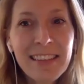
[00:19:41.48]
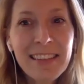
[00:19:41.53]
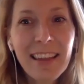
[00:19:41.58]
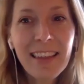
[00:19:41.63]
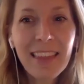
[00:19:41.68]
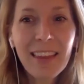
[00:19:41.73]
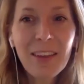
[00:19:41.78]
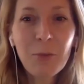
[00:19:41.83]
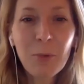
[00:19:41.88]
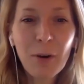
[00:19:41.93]

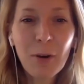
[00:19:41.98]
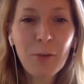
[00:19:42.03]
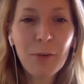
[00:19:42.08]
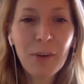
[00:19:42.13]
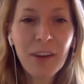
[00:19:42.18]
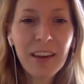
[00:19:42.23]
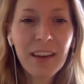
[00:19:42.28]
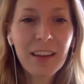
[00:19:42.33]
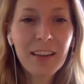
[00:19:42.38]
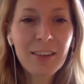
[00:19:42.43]
think, where we're
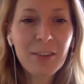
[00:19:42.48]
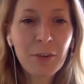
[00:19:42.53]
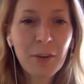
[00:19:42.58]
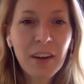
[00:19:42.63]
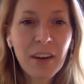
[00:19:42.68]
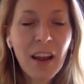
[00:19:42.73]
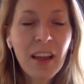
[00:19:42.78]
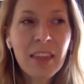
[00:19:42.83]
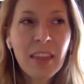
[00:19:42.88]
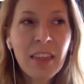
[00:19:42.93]
getting to
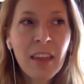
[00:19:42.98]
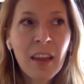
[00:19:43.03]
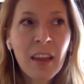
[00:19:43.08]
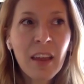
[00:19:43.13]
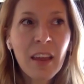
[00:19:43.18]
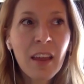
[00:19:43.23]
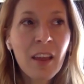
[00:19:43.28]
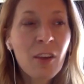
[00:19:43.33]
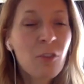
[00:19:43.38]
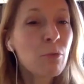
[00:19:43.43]
it. I think
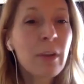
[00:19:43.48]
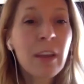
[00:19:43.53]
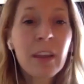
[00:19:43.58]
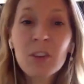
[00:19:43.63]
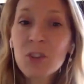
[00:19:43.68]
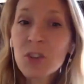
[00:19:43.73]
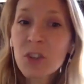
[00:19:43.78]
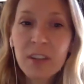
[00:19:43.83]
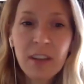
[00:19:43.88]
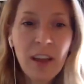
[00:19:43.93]
we
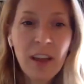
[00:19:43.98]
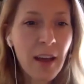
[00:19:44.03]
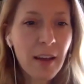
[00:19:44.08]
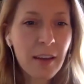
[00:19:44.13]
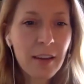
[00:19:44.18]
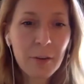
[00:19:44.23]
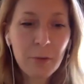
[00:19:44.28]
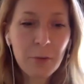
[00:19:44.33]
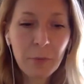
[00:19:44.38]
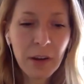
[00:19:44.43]
should
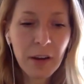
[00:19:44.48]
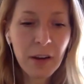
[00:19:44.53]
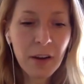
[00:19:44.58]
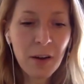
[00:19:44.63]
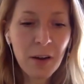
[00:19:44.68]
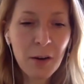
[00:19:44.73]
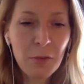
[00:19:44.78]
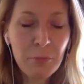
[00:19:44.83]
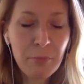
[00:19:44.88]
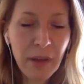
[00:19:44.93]
not get rid
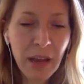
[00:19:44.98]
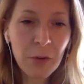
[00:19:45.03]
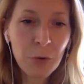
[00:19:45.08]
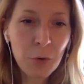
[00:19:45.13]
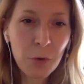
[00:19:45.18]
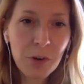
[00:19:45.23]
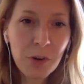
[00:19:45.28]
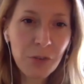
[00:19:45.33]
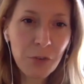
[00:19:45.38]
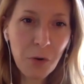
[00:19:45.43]
of band,
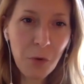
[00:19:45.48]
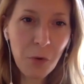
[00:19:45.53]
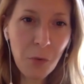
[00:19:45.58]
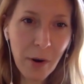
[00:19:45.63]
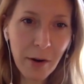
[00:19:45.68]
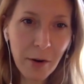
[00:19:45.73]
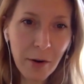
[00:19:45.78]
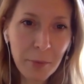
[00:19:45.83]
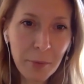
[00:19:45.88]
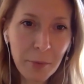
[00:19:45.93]
orchestra, and
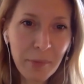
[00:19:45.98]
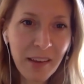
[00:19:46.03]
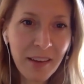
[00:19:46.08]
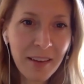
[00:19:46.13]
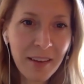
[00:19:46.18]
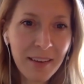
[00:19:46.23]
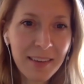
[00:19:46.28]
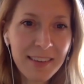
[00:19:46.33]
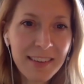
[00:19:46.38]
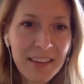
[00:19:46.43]
choir
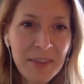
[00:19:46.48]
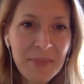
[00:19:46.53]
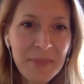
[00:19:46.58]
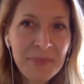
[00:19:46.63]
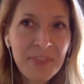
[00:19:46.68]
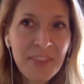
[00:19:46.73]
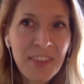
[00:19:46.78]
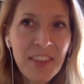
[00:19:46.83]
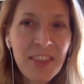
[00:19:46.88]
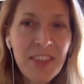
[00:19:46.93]
because
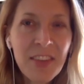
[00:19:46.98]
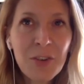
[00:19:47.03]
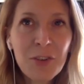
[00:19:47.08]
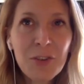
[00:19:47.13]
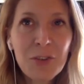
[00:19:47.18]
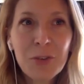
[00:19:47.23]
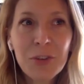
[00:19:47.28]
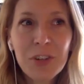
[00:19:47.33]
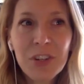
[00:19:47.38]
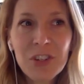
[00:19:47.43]

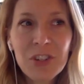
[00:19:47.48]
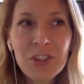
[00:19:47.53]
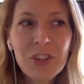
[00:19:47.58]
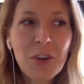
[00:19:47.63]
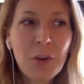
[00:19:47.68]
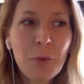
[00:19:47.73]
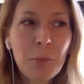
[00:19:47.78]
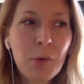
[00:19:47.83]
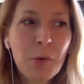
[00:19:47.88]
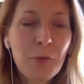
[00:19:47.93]
those
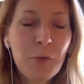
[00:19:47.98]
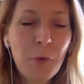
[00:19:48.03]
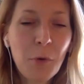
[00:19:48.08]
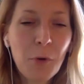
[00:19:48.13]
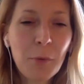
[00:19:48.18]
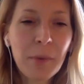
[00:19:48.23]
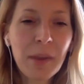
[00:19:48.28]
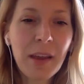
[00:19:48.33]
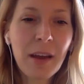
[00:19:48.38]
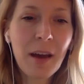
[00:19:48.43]
traditional
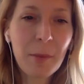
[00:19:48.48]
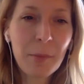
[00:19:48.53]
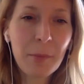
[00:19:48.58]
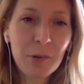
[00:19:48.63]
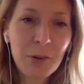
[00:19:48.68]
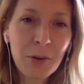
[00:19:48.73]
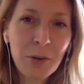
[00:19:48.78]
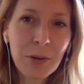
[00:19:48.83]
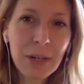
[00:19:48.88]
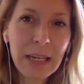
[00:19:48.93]
performing
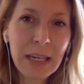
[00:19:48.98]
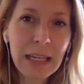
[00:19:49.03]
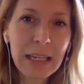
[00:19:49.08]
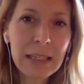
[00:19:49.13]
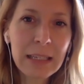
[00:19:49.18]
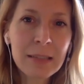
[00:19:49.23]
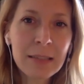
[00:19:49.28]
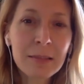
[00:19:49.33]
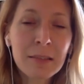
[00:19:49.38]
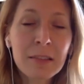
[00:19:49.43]

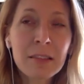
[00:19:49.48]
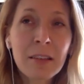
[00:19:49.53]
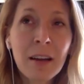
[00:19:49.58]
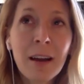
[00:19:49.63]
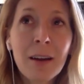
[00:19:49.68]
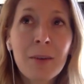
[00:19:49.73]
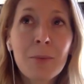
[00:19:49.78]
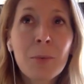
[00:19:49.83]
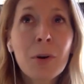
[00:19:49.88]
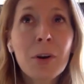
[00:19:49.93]
opportunities
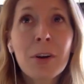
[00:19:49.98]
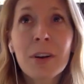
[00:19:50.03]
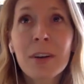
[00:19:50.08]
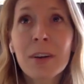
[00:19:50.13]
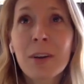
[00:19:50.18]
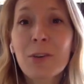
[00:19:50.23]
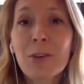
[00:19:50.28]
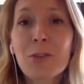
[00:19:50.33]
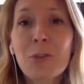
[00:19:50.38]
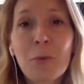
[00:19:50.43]
work
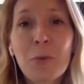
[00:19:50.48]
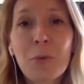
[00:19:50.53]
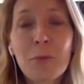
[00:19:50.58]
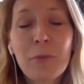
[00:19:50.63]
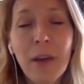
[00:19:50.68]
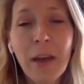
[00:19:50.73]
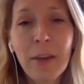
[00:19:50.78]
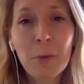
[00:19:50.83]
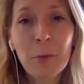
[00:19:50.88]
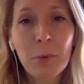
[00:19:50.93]
and are so
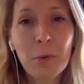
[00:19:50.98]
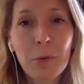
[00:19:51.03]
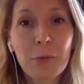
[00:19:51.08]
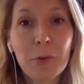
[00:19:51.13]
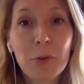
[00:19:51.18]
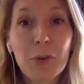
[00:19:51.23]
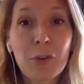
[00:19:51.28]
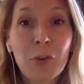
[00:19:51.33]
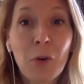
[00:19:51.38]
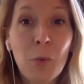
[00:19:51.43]
valuable
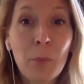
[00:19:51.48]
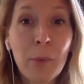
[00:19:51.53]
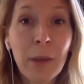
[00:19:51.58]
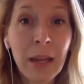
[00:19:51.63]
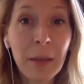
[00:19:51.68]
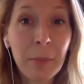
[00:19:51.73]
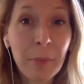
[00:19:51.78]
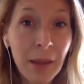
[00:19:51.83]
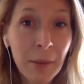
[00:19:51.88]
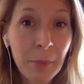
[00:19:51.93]
for so
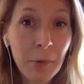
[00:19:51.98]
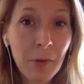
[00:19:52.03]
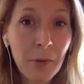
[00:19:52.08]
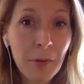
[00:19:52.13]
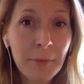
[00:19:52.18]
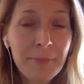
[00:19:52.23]
many people.